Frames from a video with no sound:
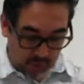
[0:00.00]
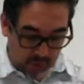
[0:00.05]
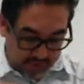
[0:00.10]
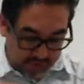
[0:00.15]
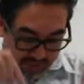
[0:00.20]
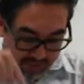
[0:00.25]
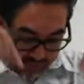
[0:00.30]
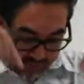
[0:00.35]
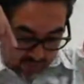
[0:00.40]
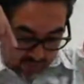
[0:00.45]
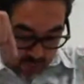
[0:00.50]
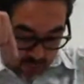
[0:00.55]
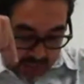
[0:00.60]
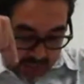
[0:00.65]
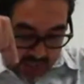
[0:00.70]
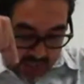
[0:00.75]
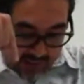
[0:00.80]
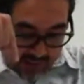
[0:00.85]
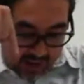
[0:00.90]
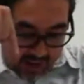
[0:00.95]
So you're
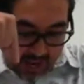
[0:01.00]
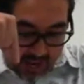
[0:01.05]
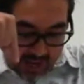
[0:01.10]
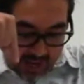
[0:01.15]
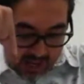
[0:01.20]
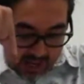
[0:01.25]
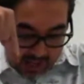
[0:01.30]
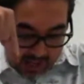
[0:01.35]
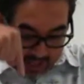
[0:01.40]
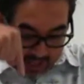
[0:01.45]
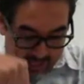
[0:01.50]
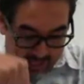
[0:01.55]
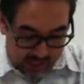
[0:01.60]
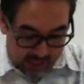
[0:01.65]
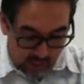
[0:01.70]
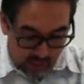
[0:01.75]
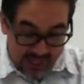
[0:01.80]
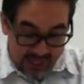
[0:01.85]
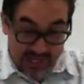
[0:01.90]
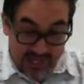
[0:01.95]
seeing it high
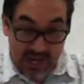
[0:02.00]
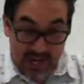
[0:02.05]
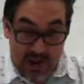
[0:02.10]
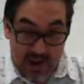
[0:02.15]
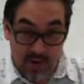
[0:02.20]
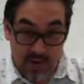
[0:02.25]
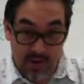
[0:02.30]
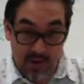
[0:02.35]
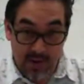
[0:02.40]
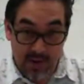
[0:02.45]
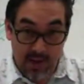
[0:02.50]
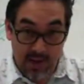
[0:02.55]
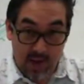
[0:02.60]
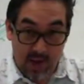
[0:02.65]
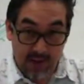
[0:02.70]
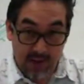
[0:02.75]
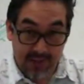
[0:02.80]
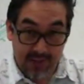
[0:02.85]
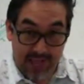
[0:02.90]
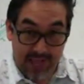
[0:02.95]
and looking
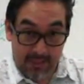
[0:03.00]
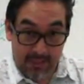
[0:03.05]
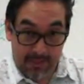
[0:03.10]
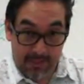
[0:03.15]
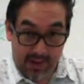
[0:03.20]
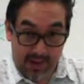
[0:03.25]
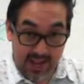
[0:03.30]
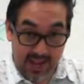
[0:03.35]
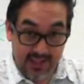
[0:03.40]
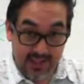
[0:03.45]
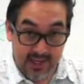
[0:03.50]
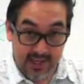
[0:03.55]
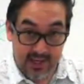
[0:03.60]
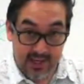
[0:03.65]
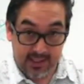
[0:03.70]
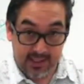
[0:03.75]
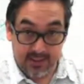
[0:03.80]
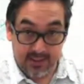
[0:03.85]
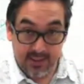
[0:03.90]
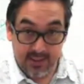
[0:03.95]
down on that
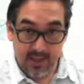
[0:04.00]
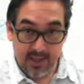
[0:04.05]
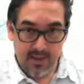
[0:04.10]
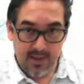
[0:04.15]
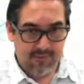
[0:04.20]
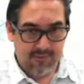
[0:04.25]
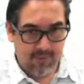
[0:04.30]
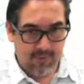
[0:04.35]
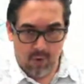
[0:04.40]
plan that it is.